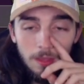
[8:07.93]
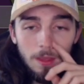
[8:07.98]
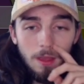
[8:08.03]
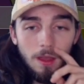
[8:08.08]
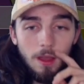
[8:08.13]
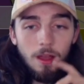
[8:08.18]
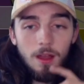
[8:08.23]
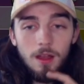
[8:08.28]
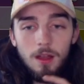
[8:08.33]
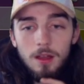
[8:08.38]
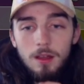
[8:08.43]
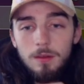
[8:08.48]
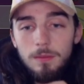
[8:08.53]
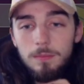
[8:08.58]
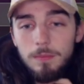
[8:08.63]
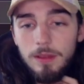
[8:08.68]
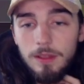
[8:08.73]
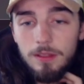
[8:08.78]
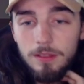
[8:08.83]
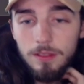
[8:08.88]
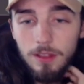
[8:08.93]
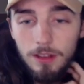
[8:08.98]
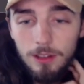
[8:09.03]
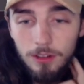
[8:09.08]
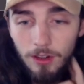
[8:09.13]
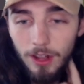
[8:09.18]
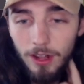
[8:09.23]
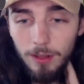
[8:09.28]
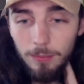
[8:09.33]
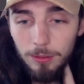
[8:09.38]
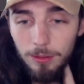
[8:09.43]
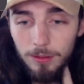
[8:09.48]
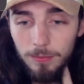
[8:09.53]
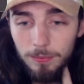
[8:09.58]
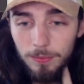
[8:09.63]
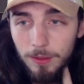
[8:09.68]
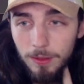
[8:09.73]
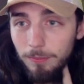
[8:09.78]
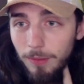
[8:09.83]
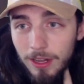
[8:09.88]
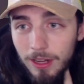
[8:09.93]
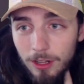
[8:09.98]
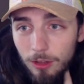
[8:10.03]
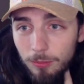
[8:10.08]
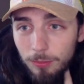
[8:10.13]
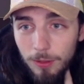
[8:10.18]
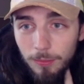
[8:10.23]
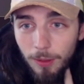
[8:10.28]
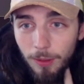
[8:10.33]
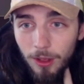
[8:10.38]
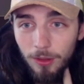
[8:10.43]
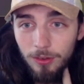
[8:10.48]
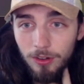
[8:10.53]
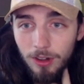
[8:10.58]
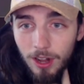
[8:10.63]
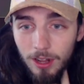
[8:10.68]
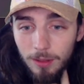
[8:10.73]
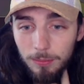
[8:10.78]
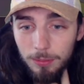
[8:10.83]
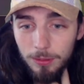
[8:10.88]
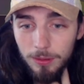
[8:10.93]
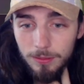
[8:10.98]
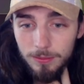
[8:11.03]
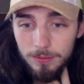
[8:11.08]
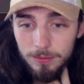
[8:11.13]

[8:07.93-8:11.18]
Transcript: Is it Dragapult? It might just be my own Dragapult.